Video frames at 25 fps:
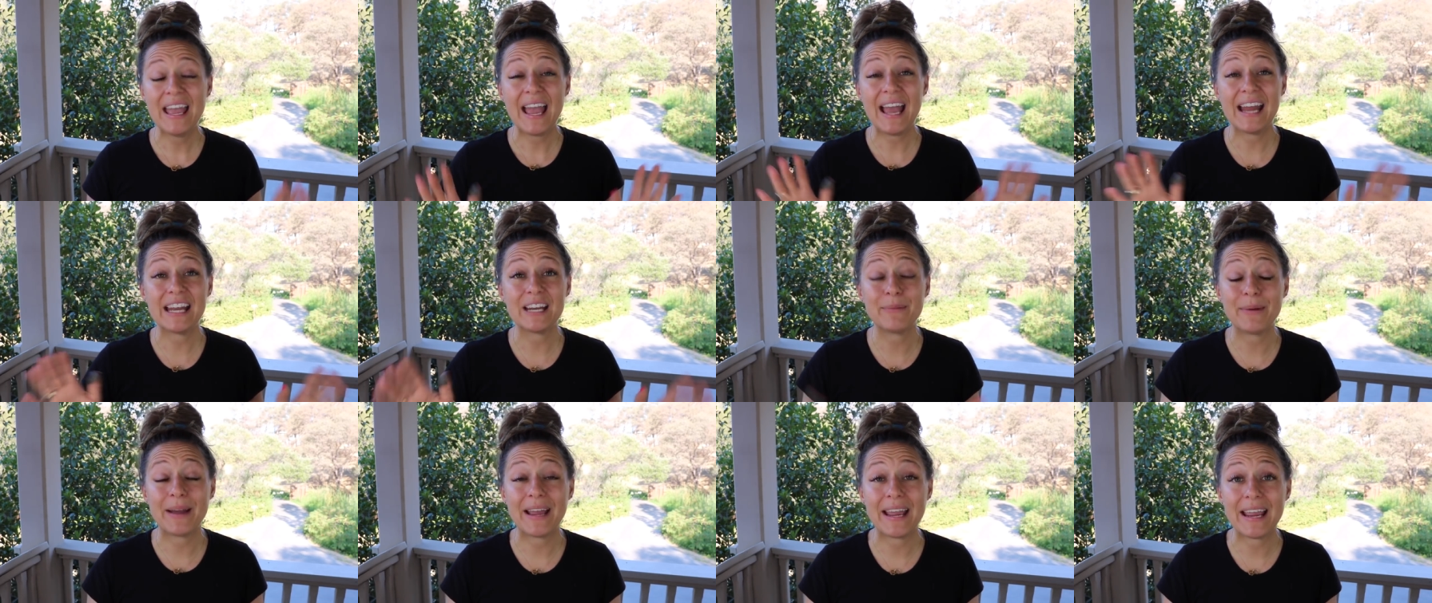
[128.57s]

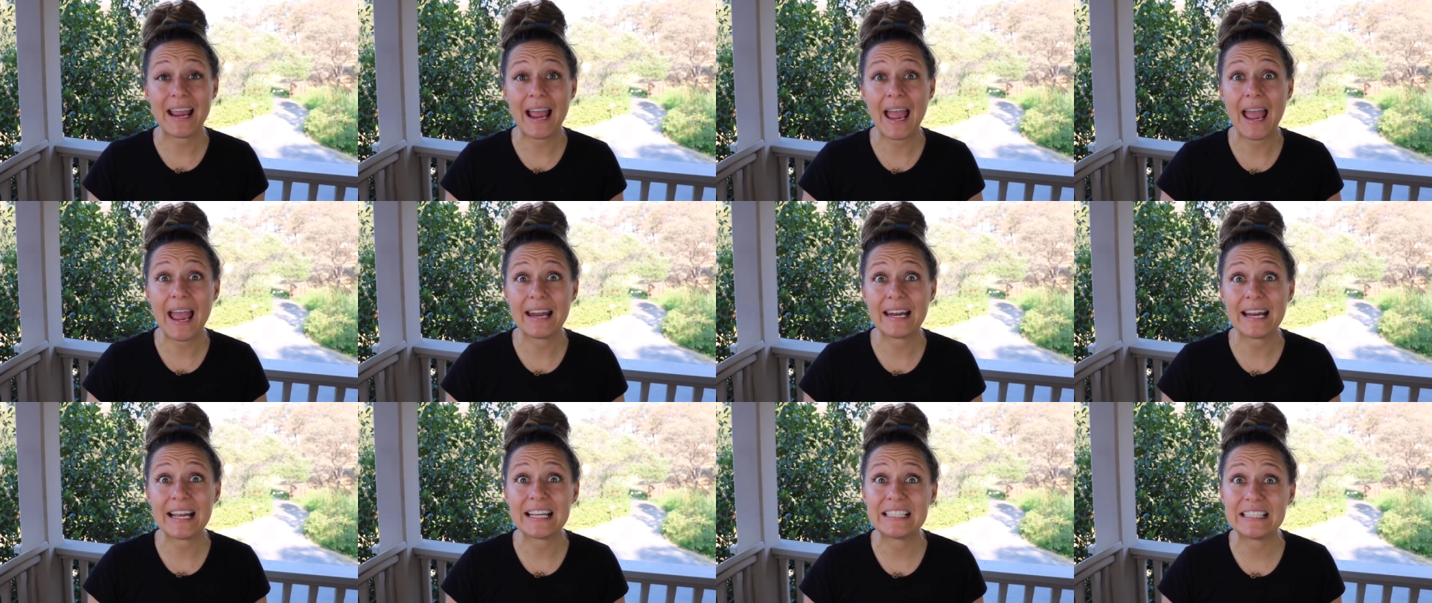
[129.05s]
Anyway,
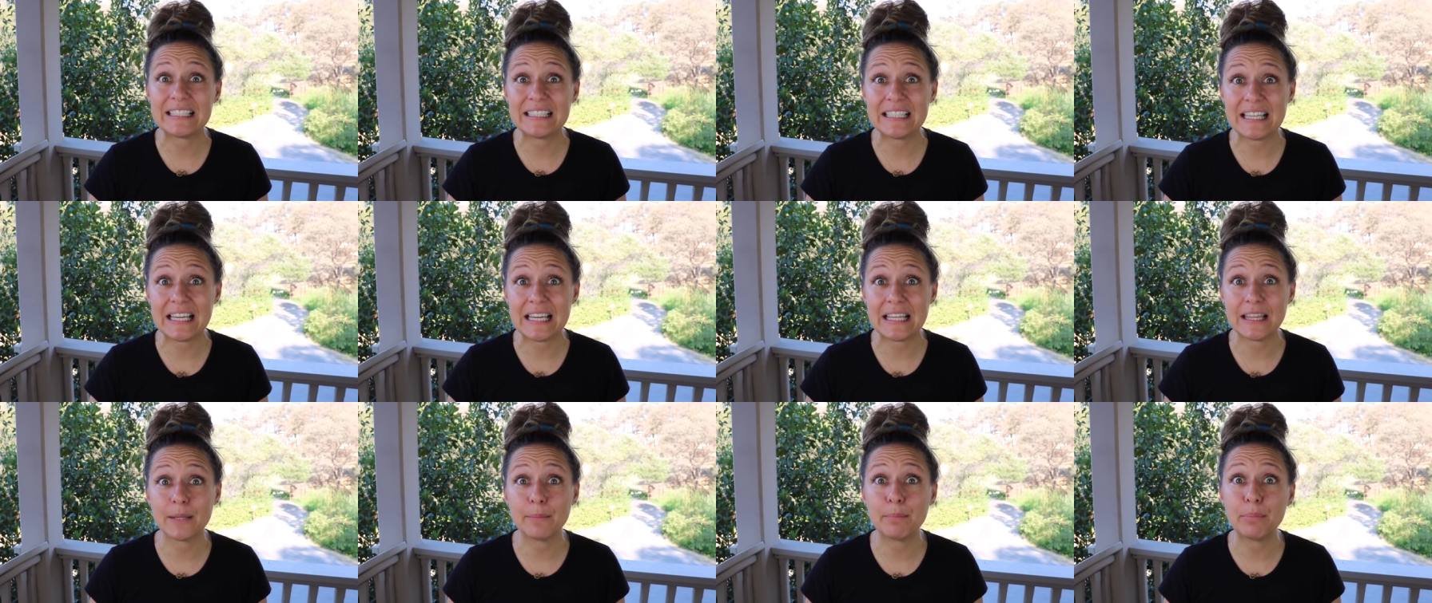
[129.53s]
and I
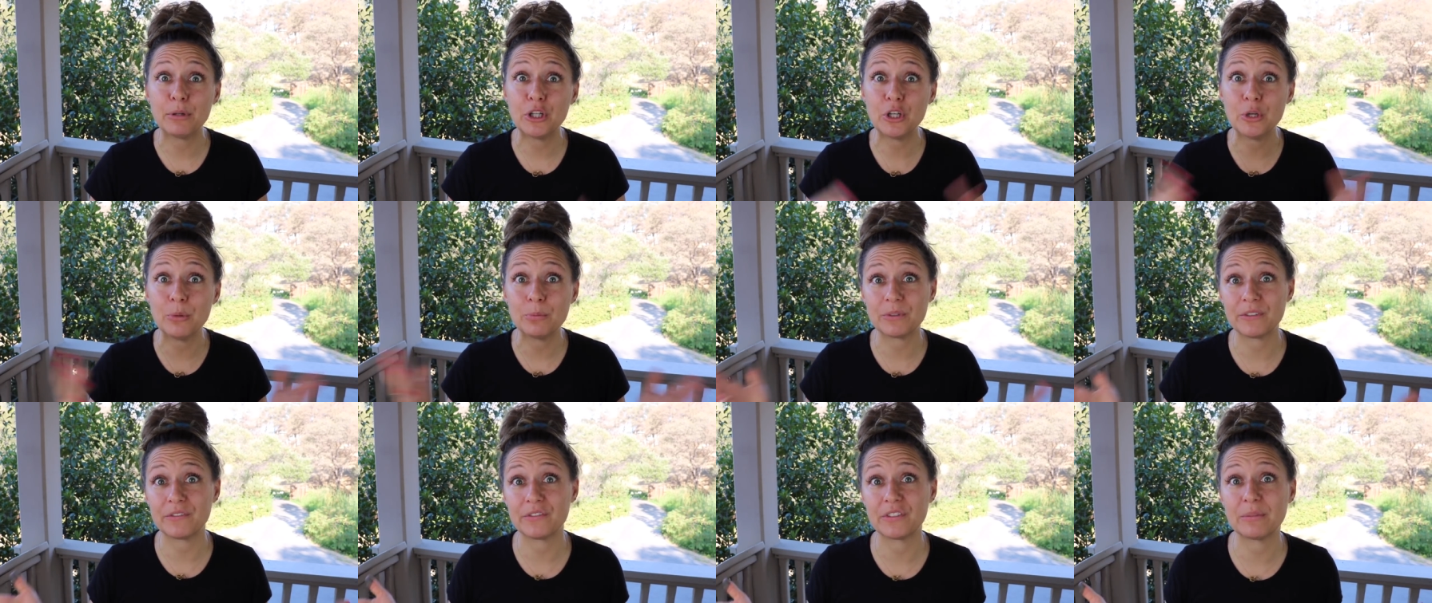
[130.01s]
see the
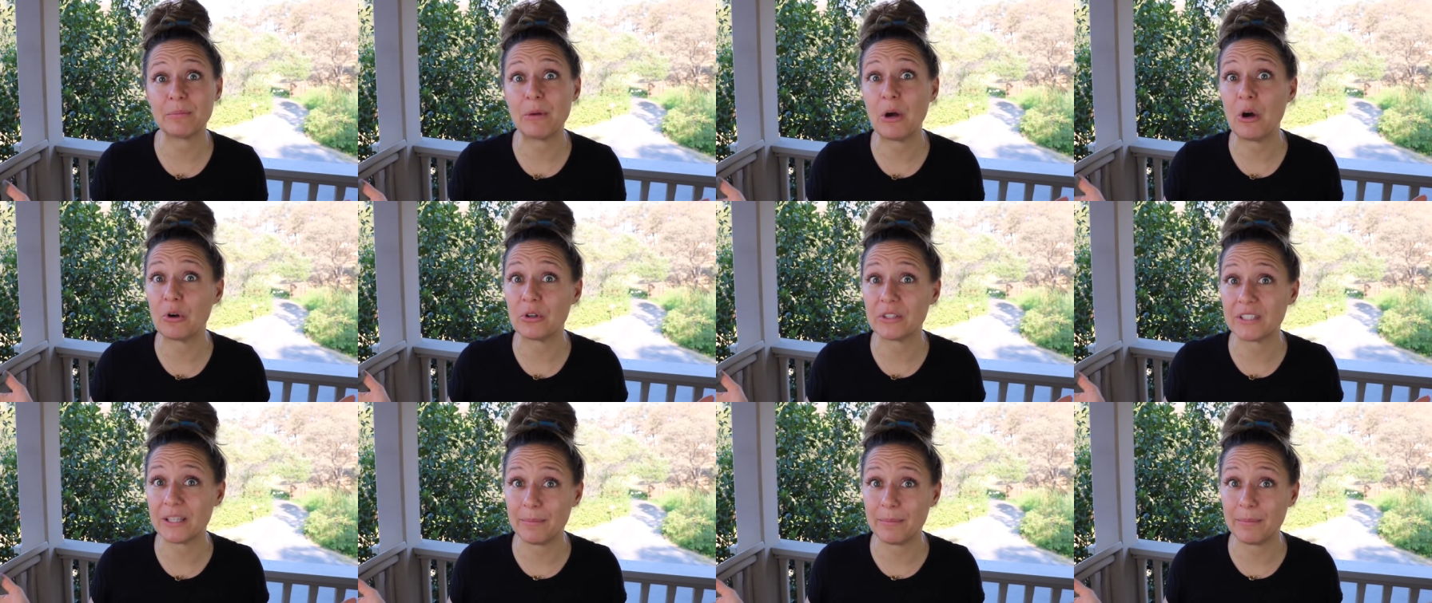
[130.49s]
plumes of smoke.